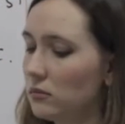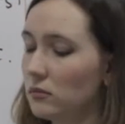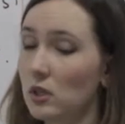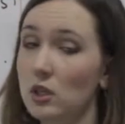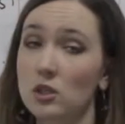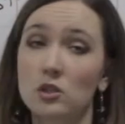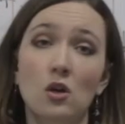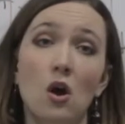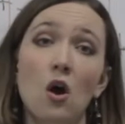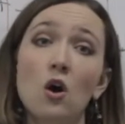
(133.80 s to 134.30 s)

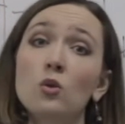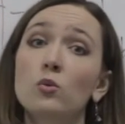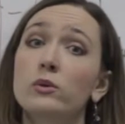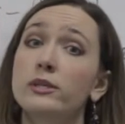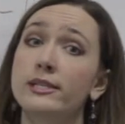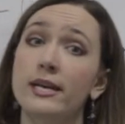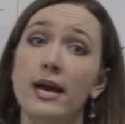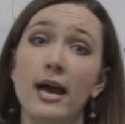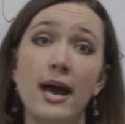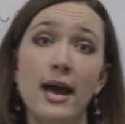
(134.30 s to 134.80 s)
it's
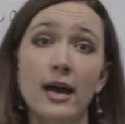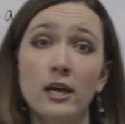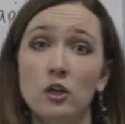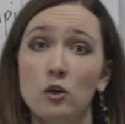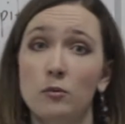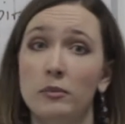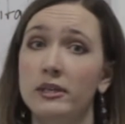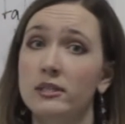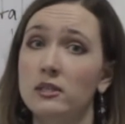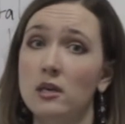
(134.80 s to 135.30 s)
always a,
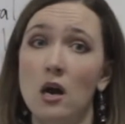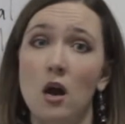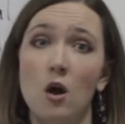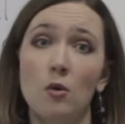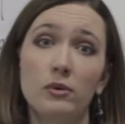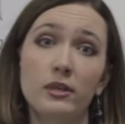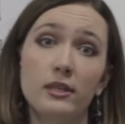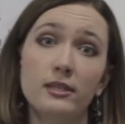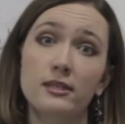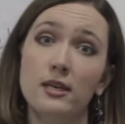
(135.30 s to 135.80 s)
no matter how
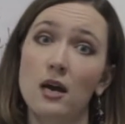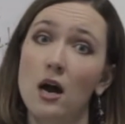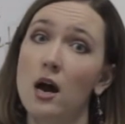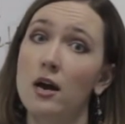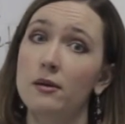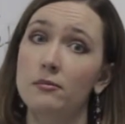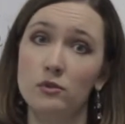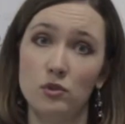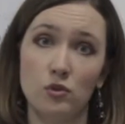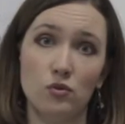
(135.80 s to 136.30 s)
many
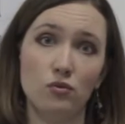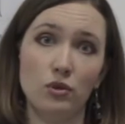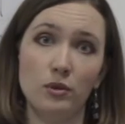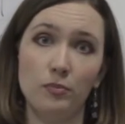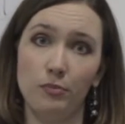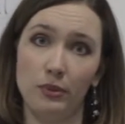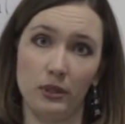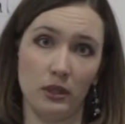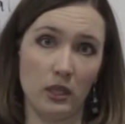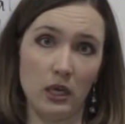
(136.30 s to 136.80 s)
times you
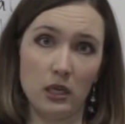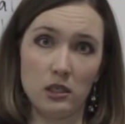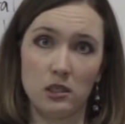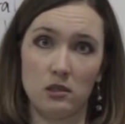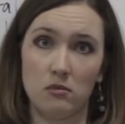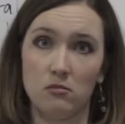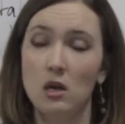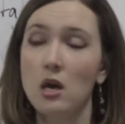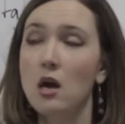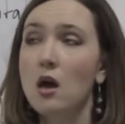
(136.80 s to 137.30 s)
repeat that.
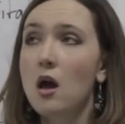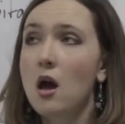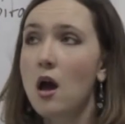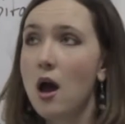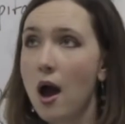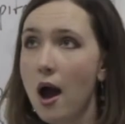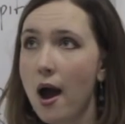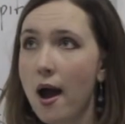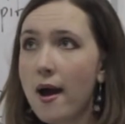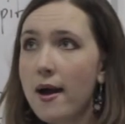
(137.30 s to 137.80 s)

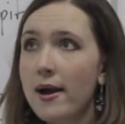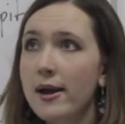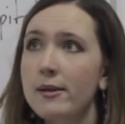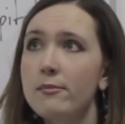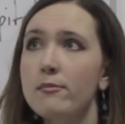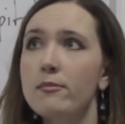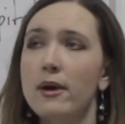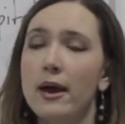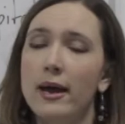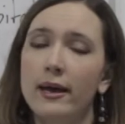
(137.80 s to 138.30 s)

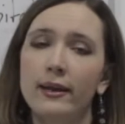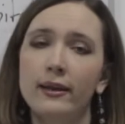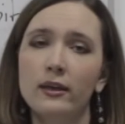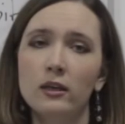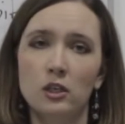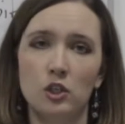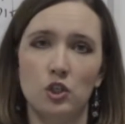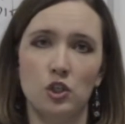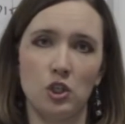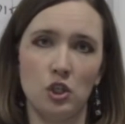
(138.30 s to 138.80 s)
I'm an
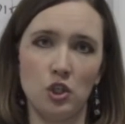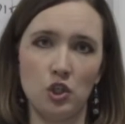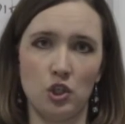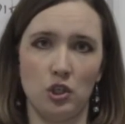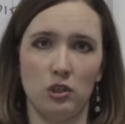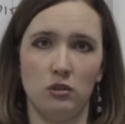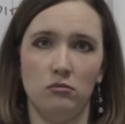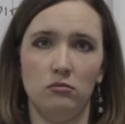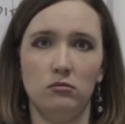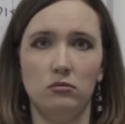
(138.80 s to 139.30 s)
English
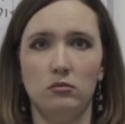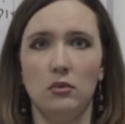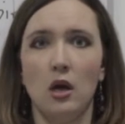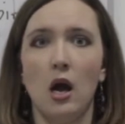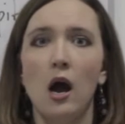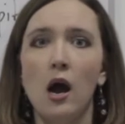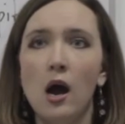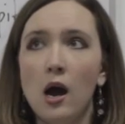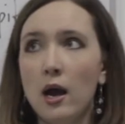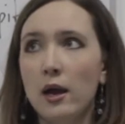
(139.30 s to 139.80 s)
teacher.
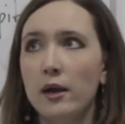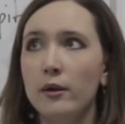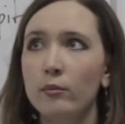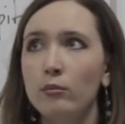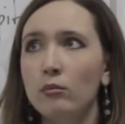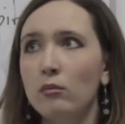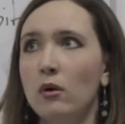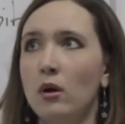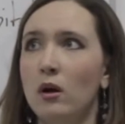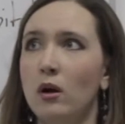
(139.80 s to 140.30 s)

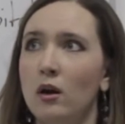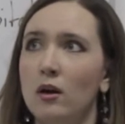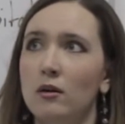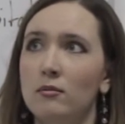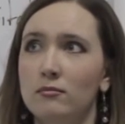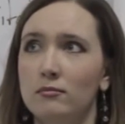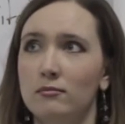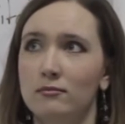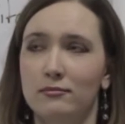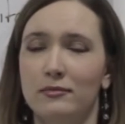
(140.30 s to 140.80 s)
I'm
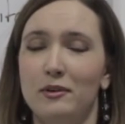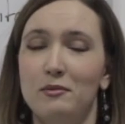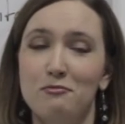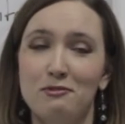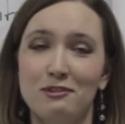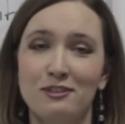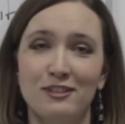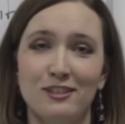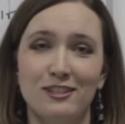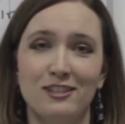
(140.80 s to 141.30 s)
a
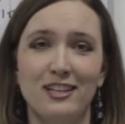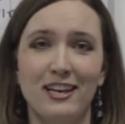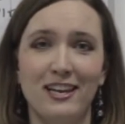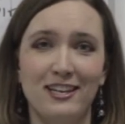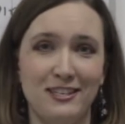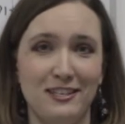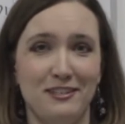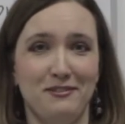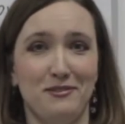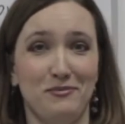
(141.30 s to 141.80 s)
business
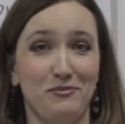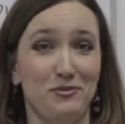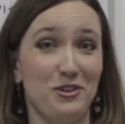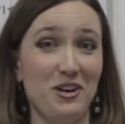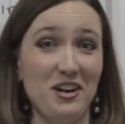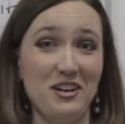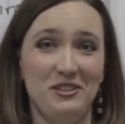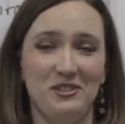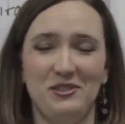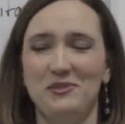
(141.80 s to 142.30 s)
lady. I'm
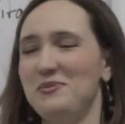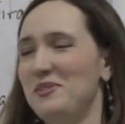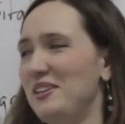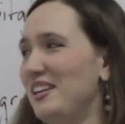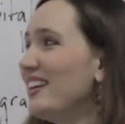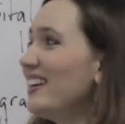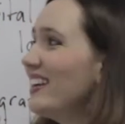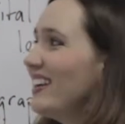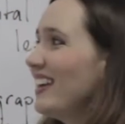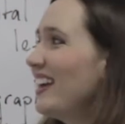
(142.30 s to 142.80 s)
trying to
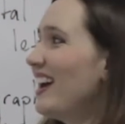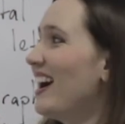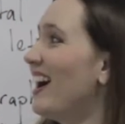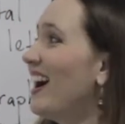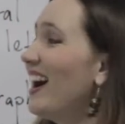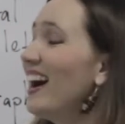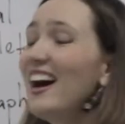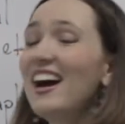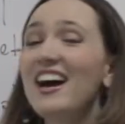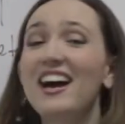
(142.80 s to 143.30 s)
be,
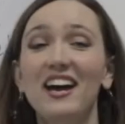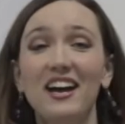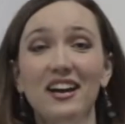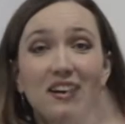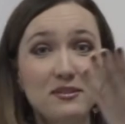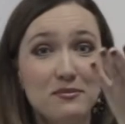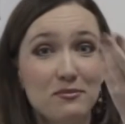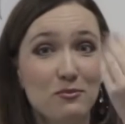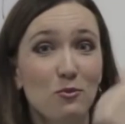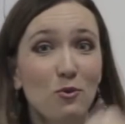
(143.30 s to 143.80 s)
yeah.
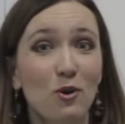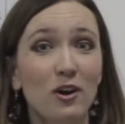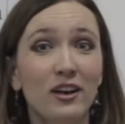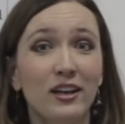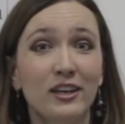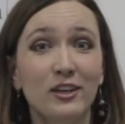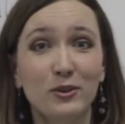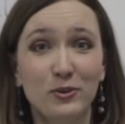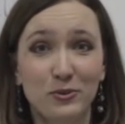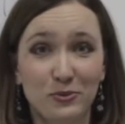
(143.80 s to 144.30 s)
What
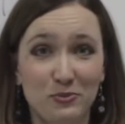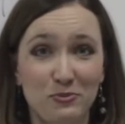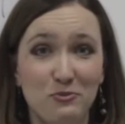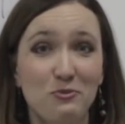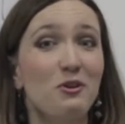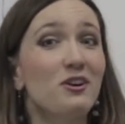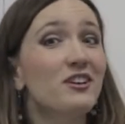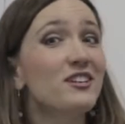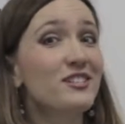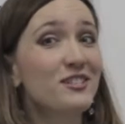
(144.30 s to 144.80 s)
are you?
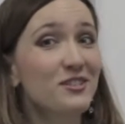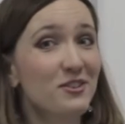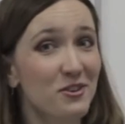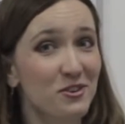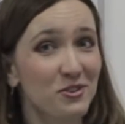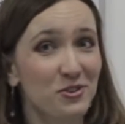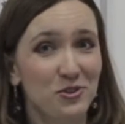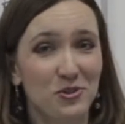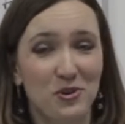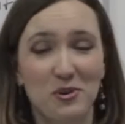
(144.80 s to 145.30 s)
What is
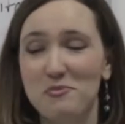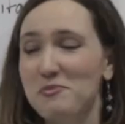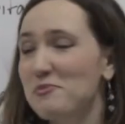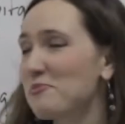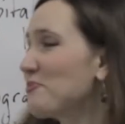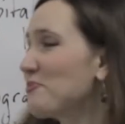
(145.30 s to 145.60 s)
your job?